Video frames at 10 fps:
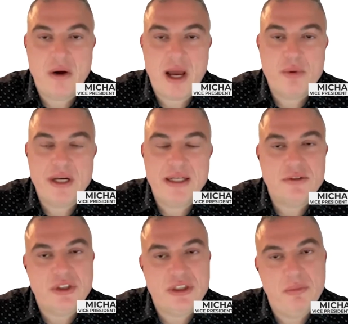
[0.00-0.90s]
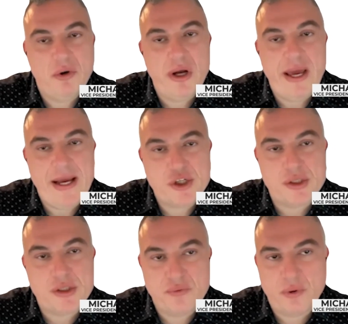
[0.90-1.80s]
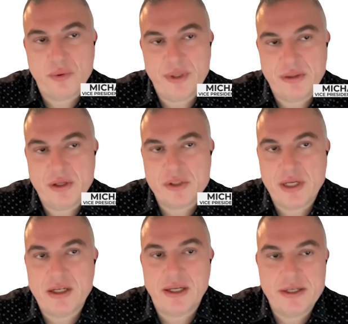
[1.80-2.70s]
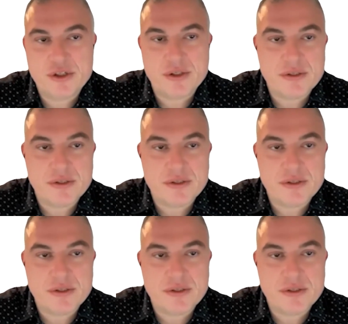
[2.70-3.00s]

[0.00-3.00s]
I would like to see more actions following those actions.